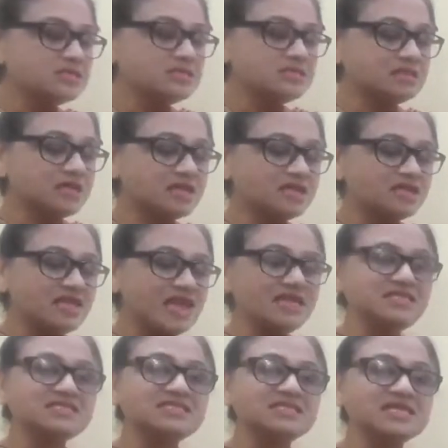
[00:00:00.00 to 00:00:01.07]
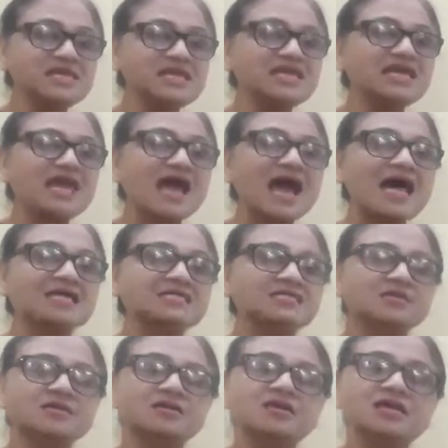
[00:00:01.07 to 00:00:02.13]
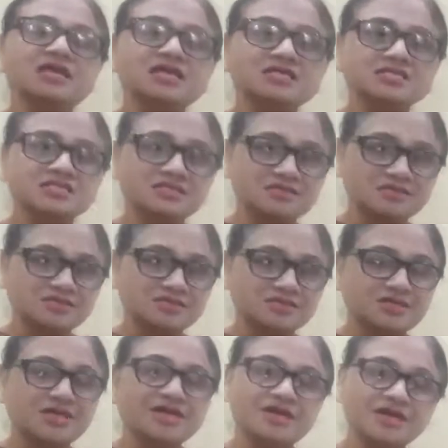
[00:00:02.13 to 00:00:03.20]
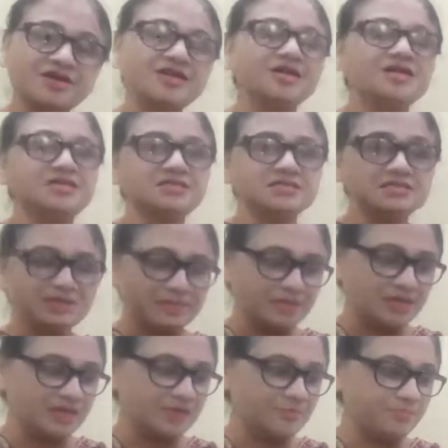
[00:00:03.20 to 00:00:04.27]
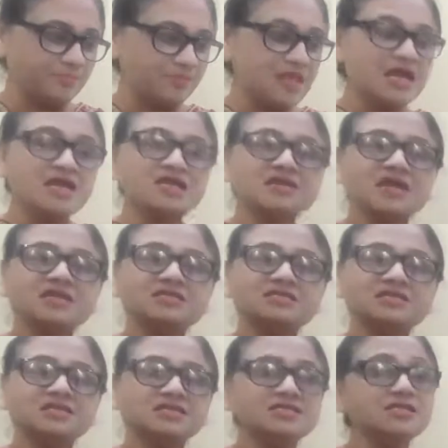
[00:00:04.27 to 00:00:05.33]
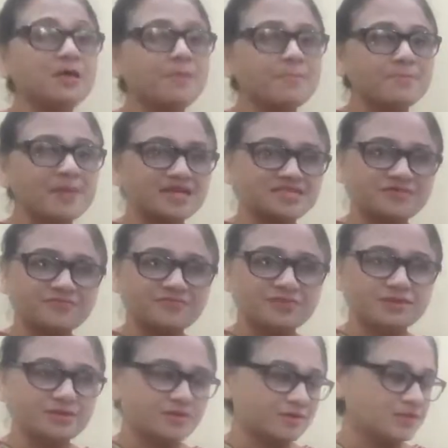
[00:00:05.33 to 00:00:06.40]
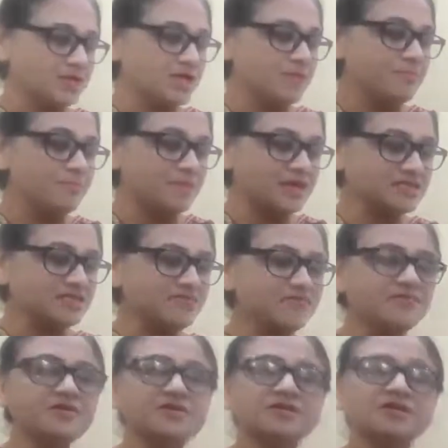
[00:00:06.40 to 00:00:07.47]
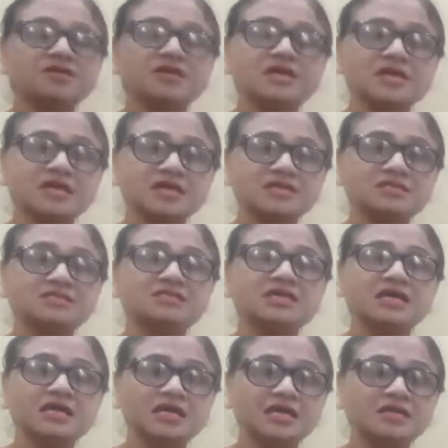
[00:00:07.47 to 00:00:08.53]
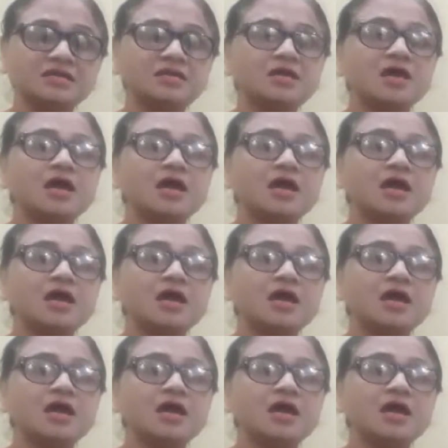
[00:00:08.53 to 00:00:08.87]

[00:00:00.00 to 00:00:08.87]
then sleek as a lizard. Here it is simile. Next is metaphor. Metaphor is in